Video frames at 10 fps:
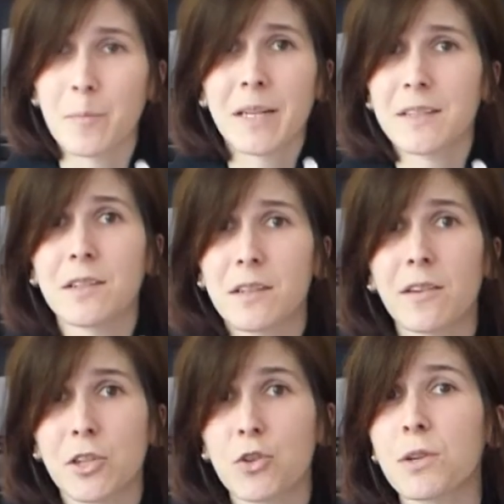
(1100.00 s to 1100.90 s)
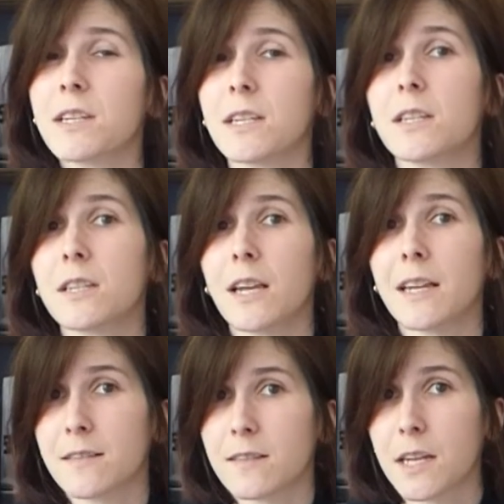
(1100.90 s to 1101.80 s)
because they're treated
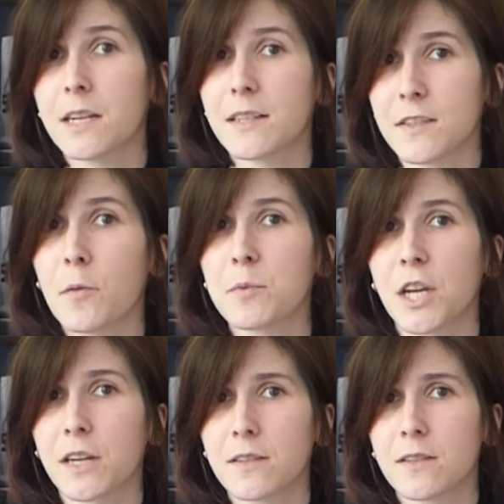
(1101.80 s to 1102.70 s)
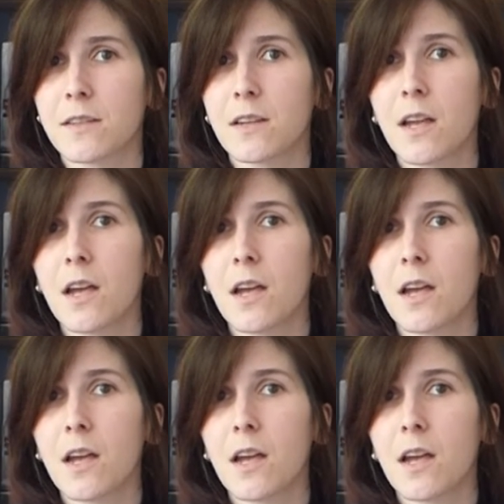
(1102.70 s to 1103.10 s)
and seen as objects.